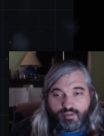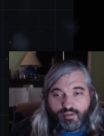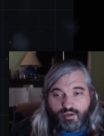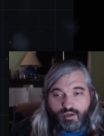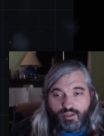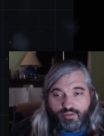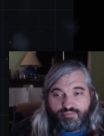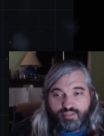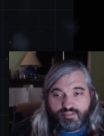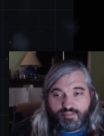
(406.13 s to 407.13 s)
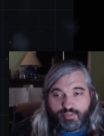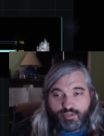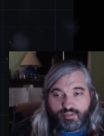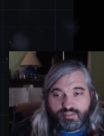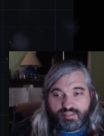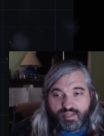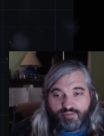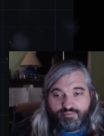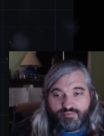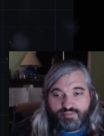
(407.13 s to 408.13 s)
all of these opponents. Now,
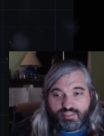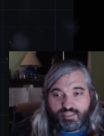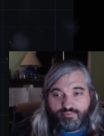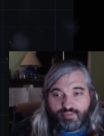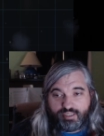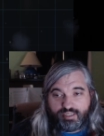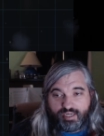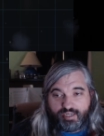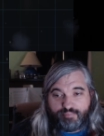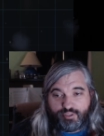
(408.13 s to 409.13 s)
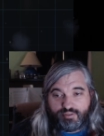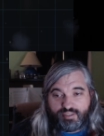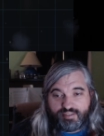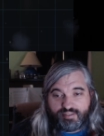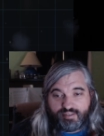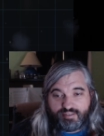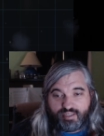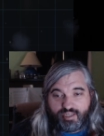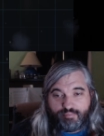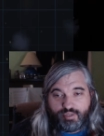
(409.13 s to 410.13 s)
if you've seen what God mode does in this
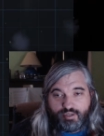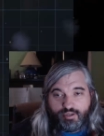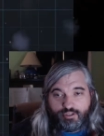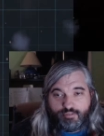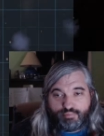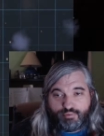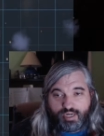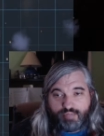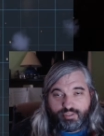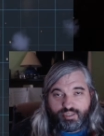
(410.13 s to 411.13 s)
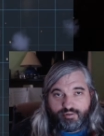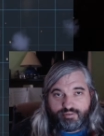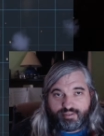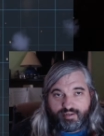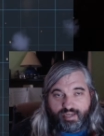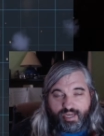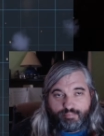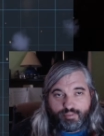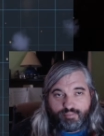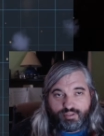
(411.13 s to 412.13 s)
game, you probably know what's going to
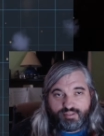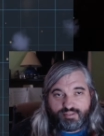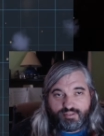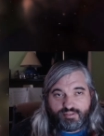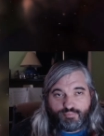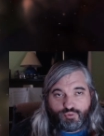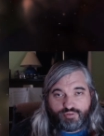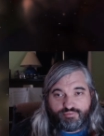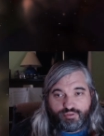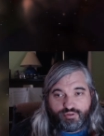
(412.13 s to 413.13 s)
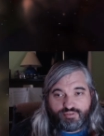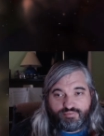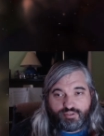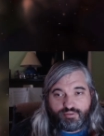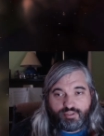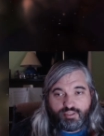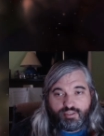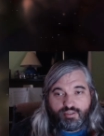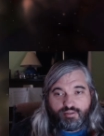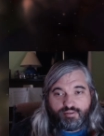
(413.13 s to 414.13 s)
happen, but this is more for those of you
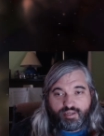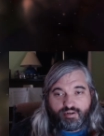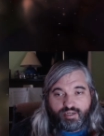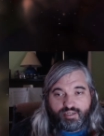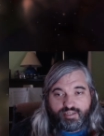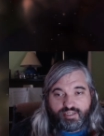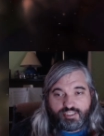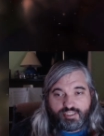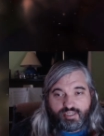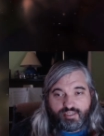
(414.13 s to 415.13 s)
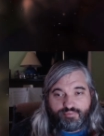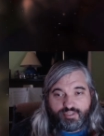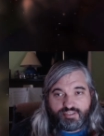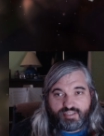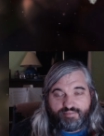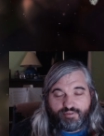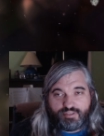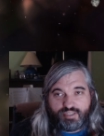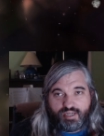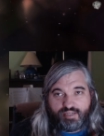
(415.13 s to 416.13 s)
that are uninitiated. We just have our
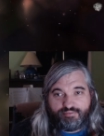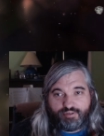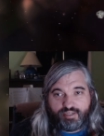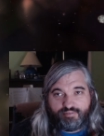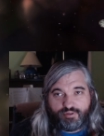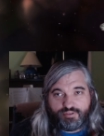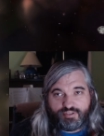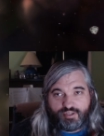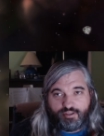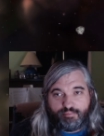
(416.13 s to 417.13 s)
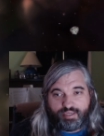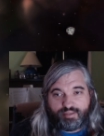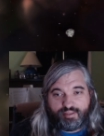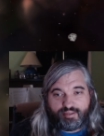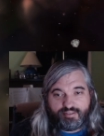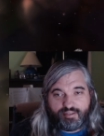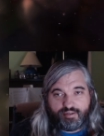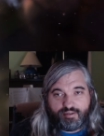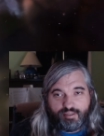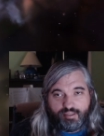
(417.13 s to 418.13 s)
tiny frigate versus all the big things
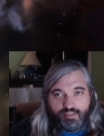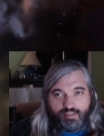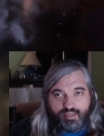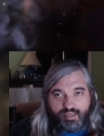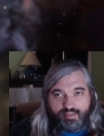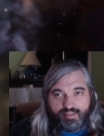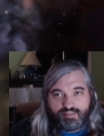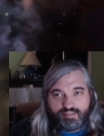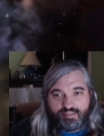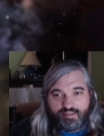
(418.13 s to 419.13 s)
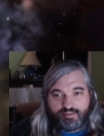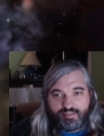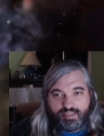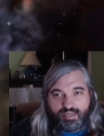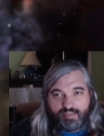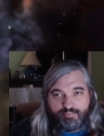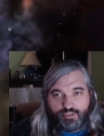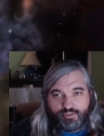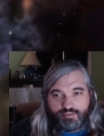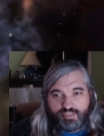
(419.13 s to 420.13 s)
here. And this is literally God
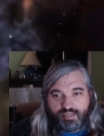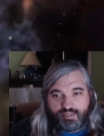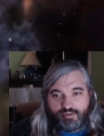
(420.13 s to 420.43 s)
mode. You take no